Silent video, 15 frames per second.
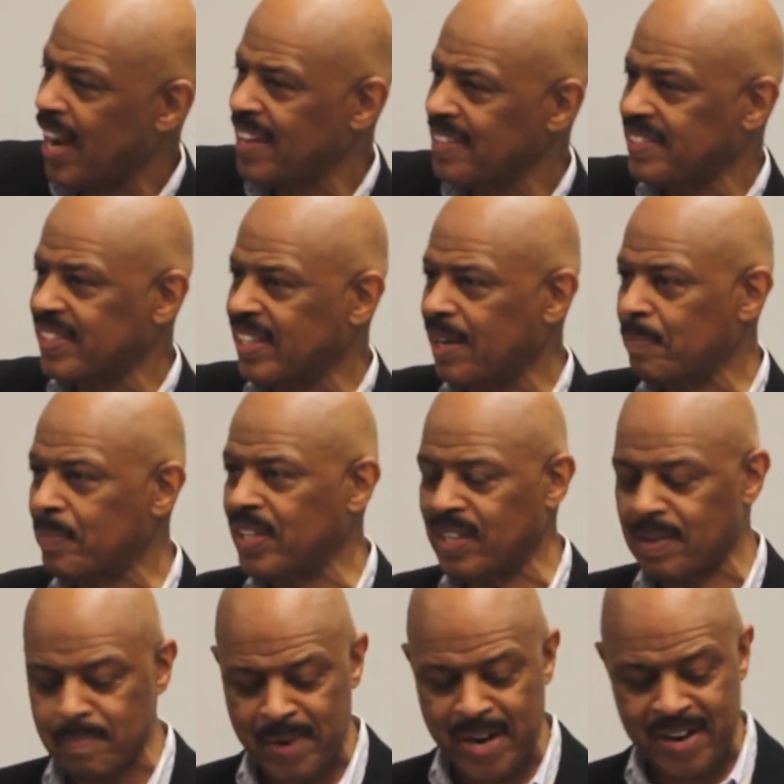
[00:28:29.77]
concept
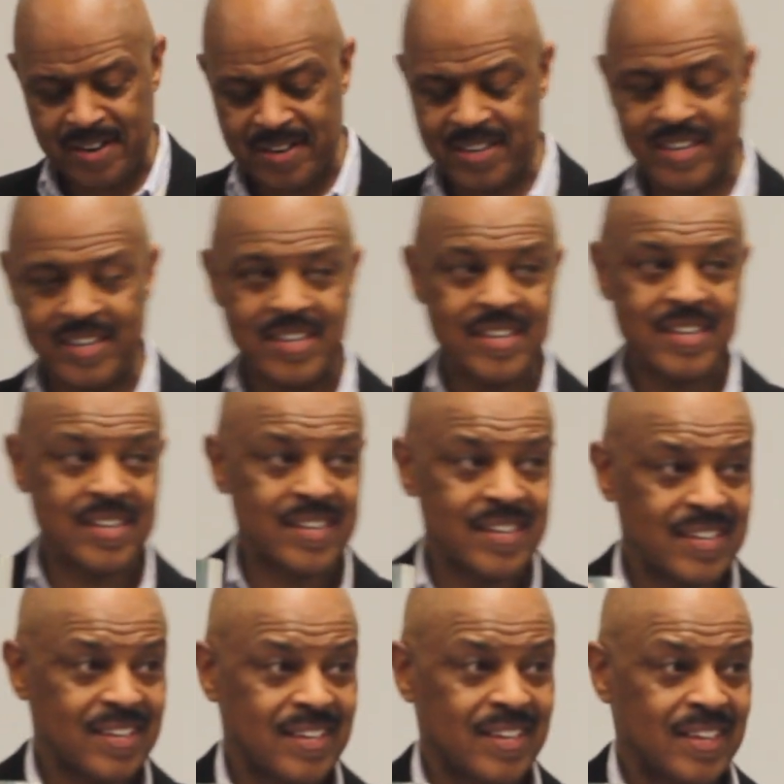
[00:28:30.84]
in America.
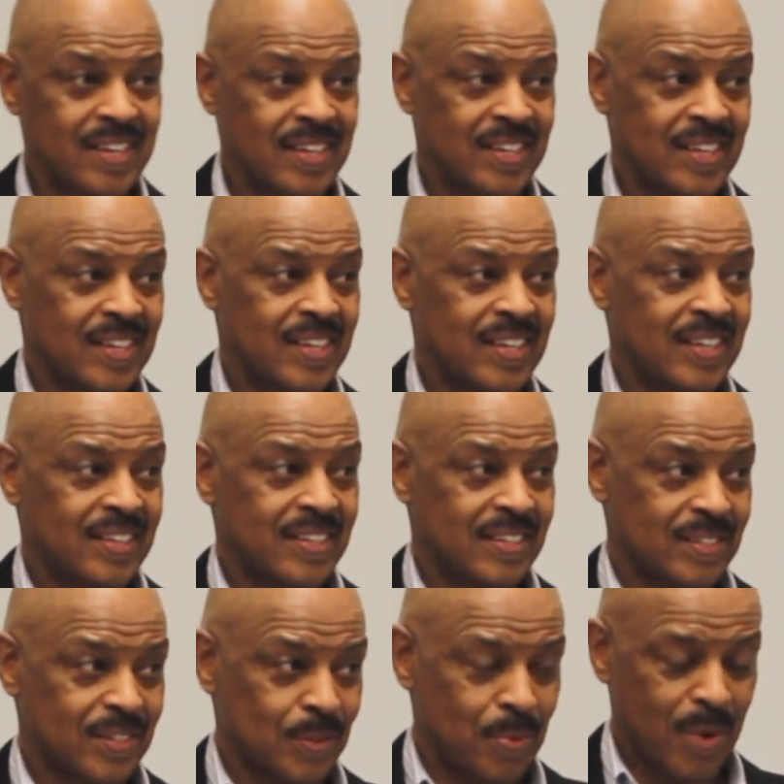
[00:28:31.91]

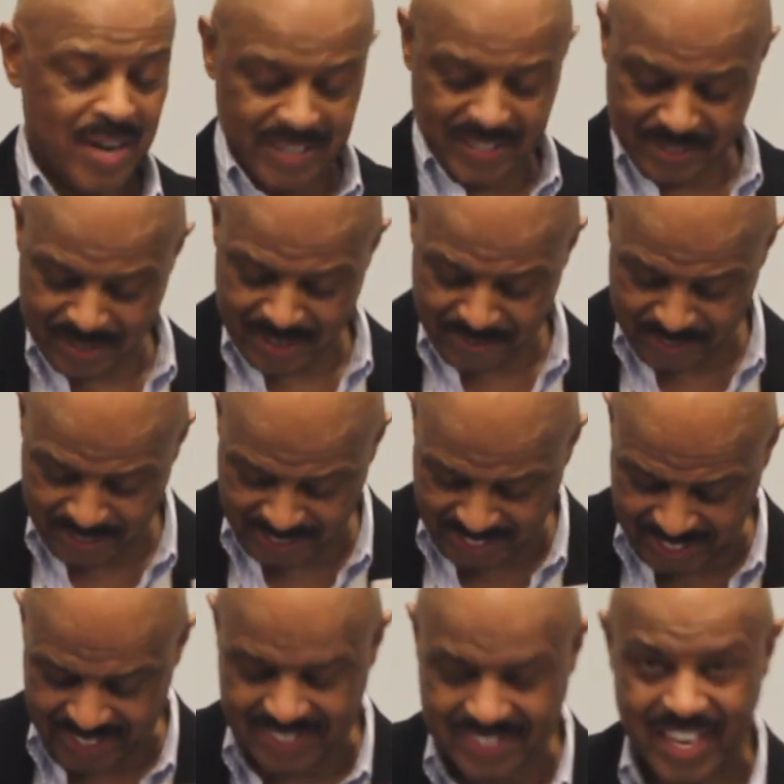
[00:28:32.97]
This is Quiet Strength. You
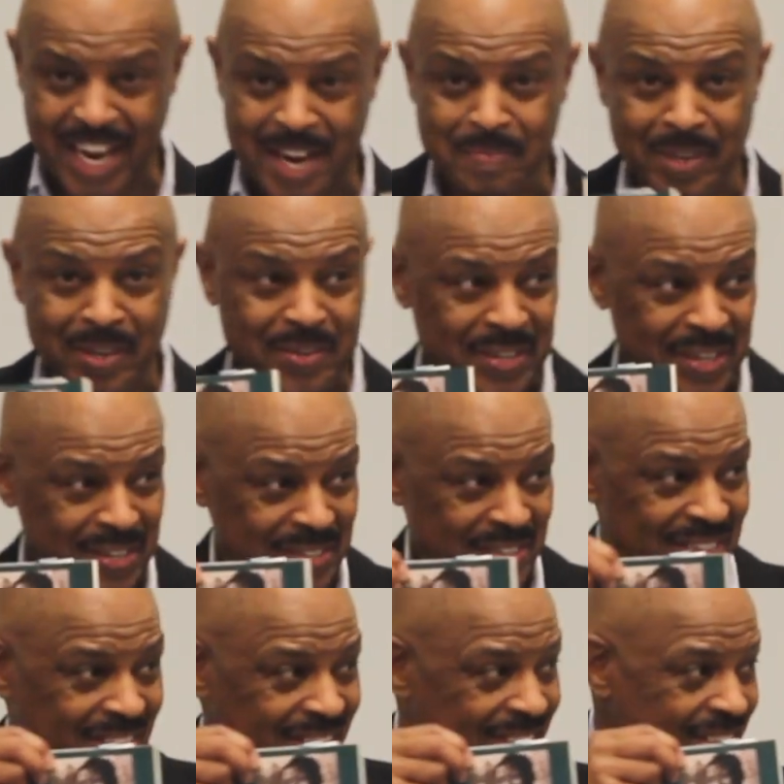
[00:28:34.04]
see the same logo,
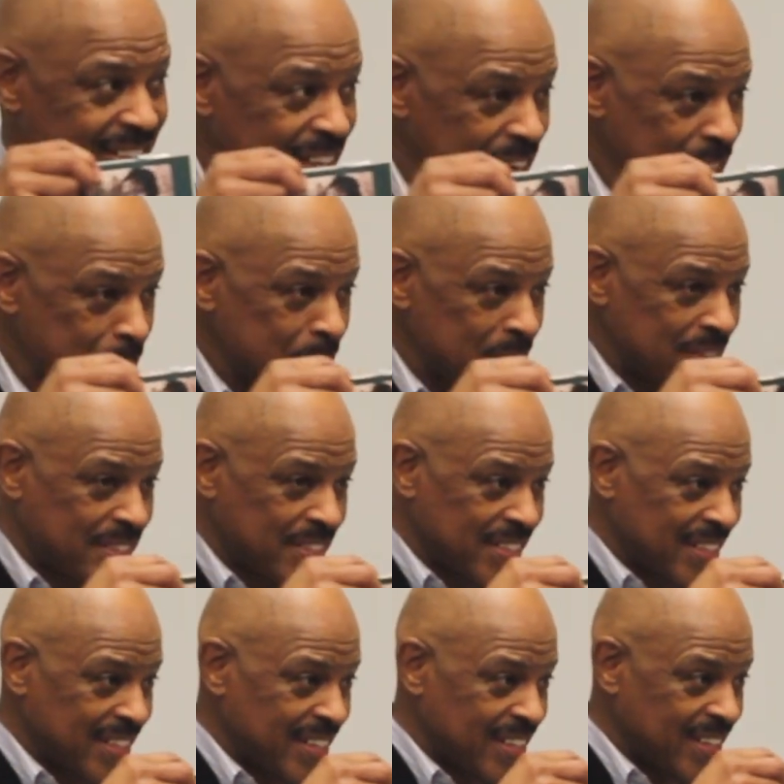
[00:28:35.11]
the image.
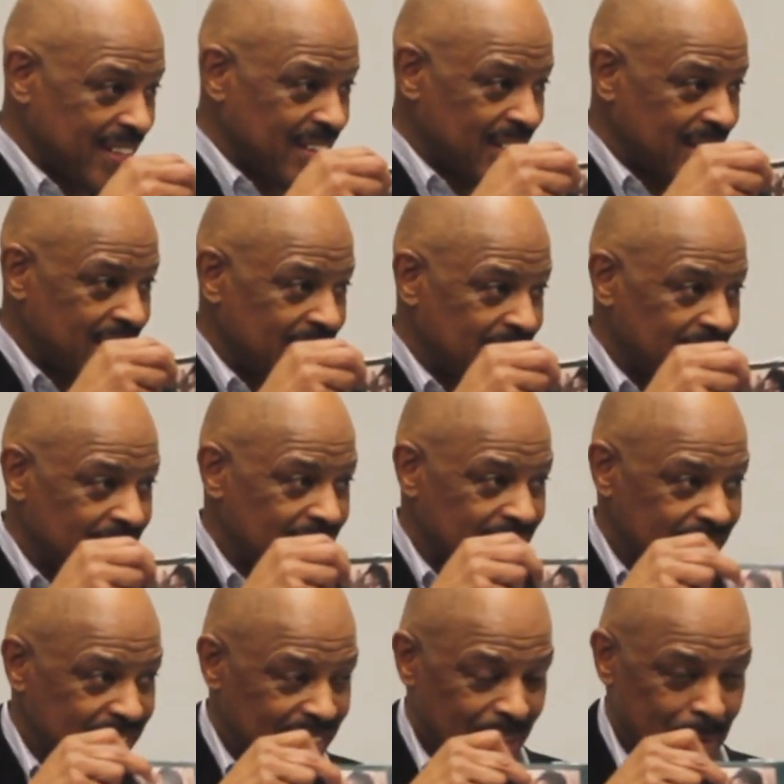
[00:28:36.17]

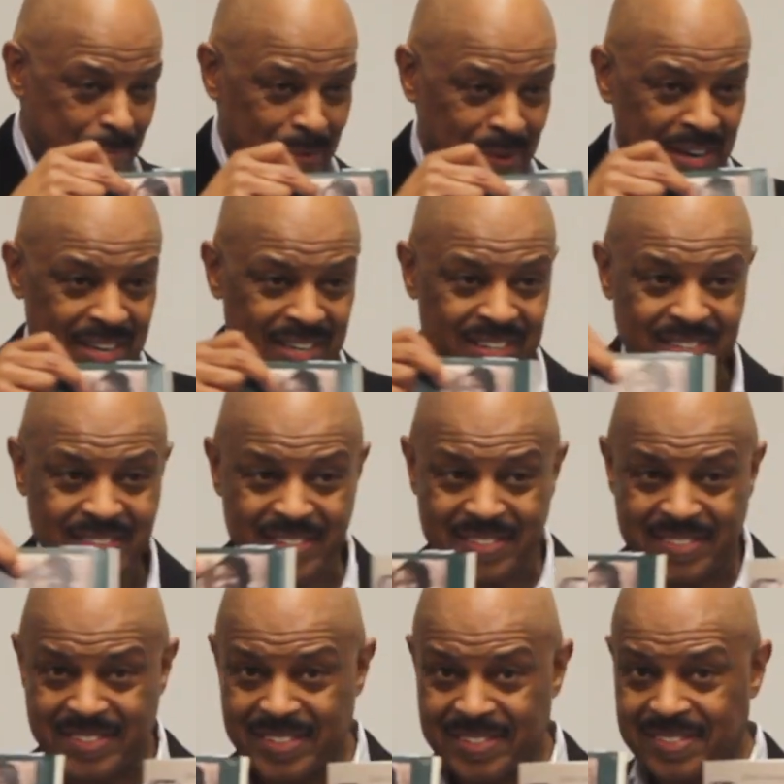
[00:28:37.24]
You see that brand is
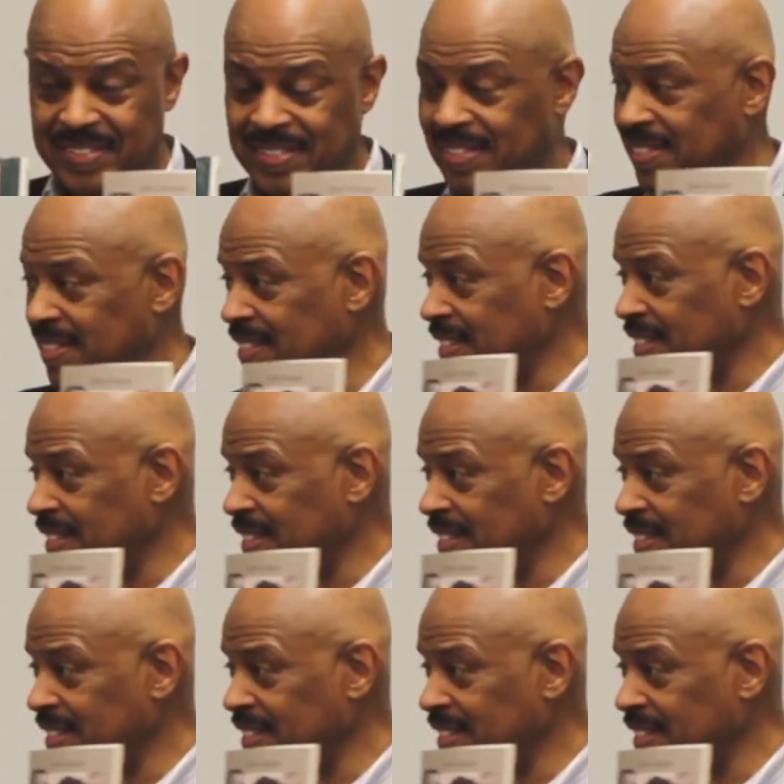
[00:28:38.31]
consistent.